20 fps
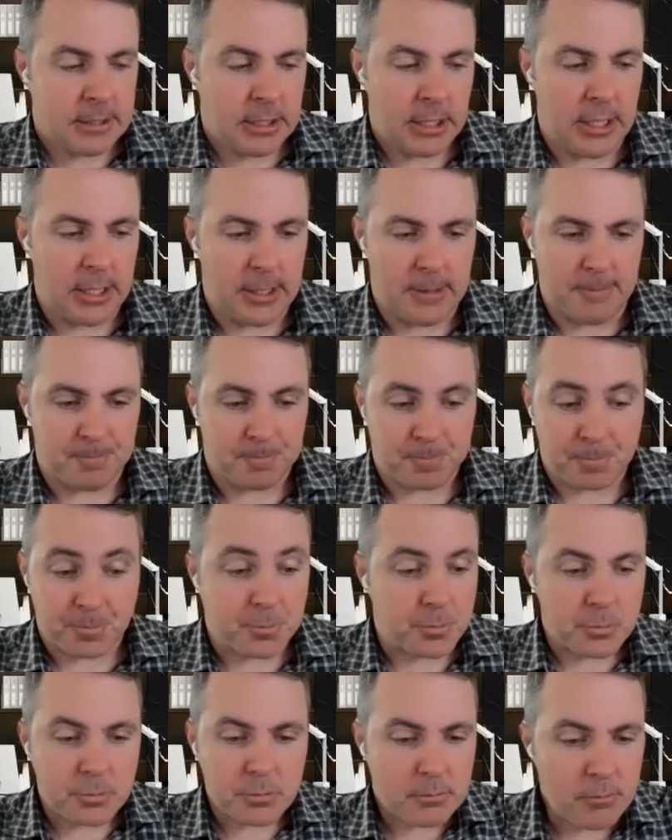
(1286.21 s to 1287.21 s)
Um,
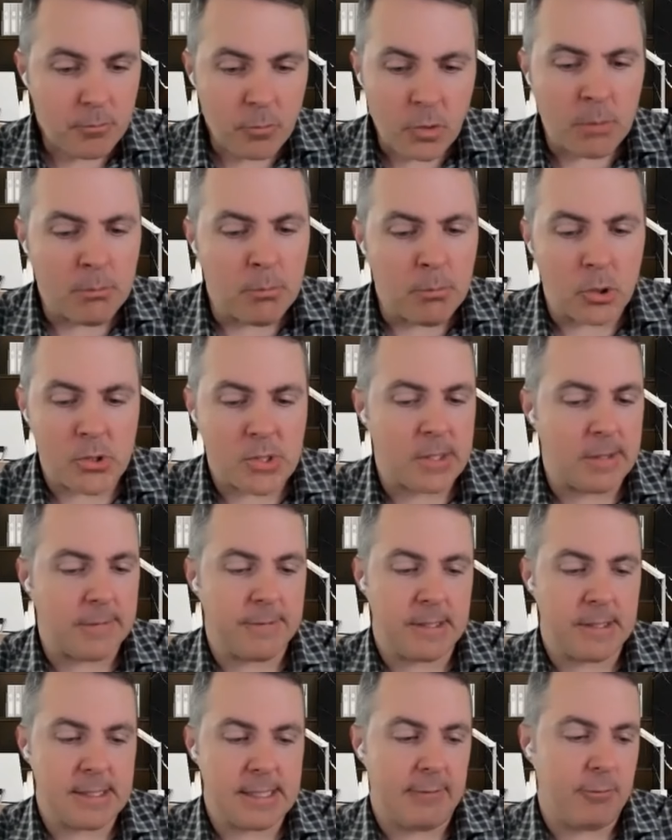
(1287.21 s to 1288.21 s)
Most of
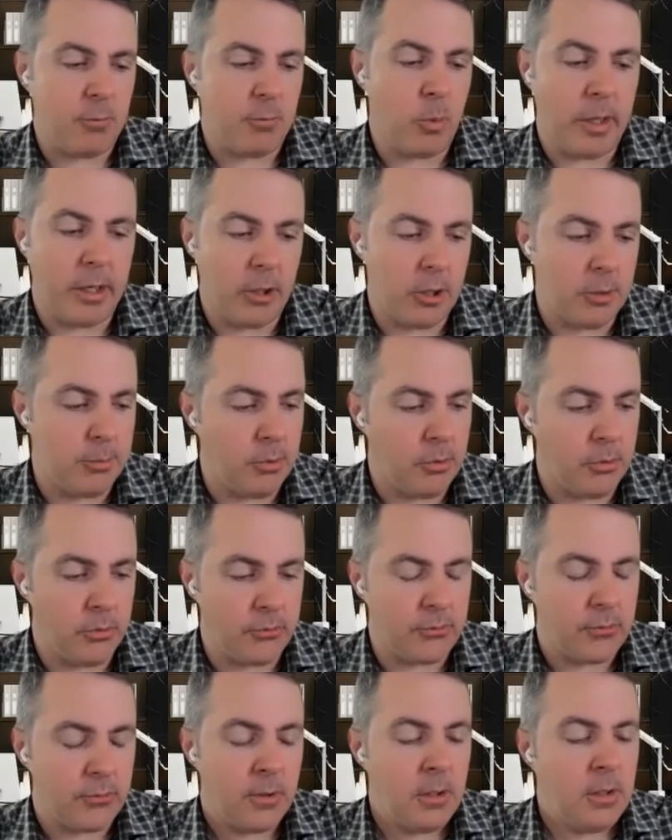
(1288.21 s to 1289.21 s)
us have
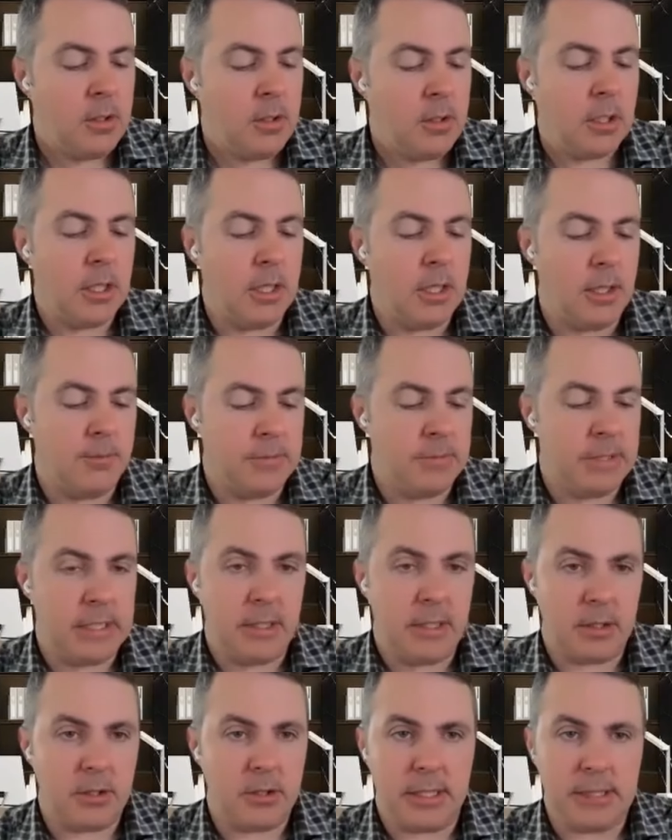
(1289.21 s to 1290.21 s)
wearables that
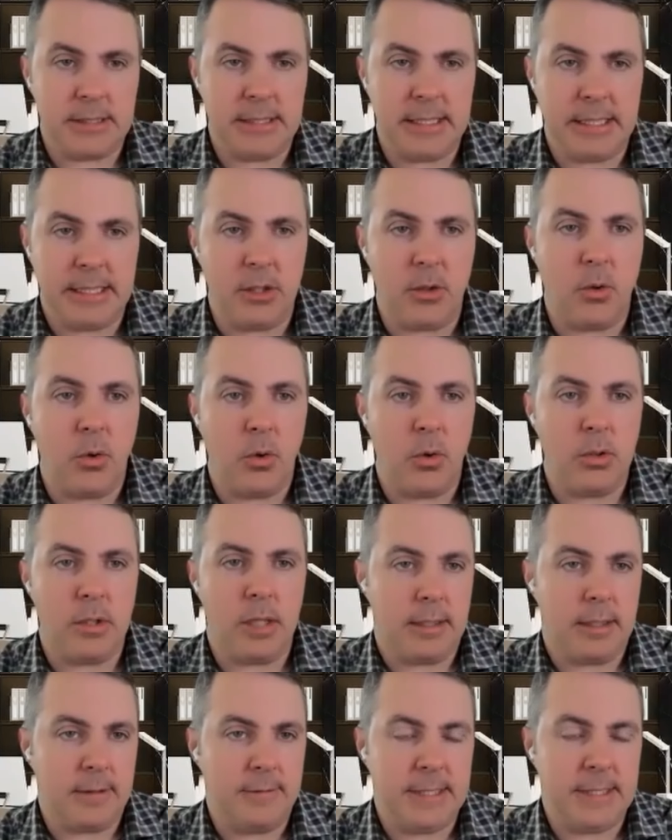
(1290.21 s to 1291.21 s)
are collecting a whole
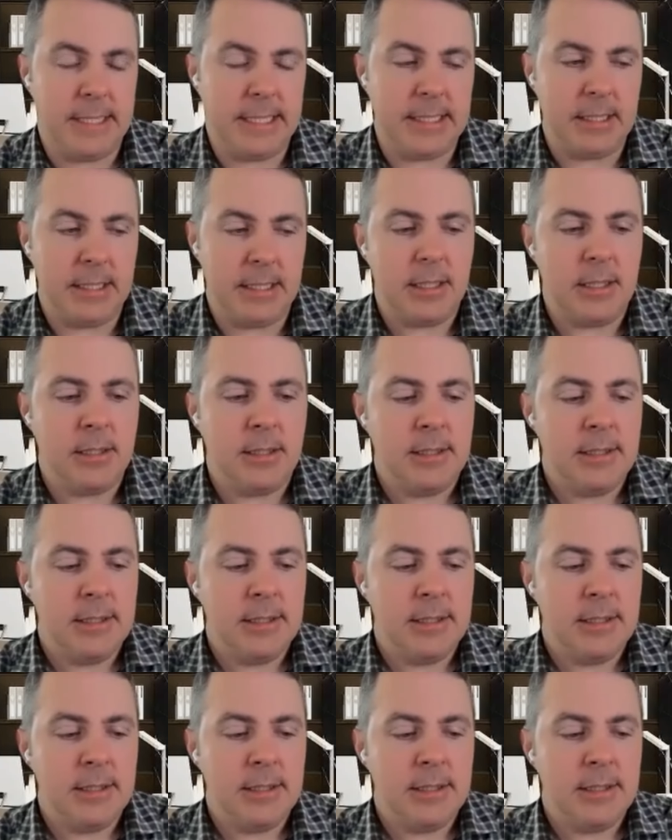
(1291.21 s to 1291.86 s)
lot of data.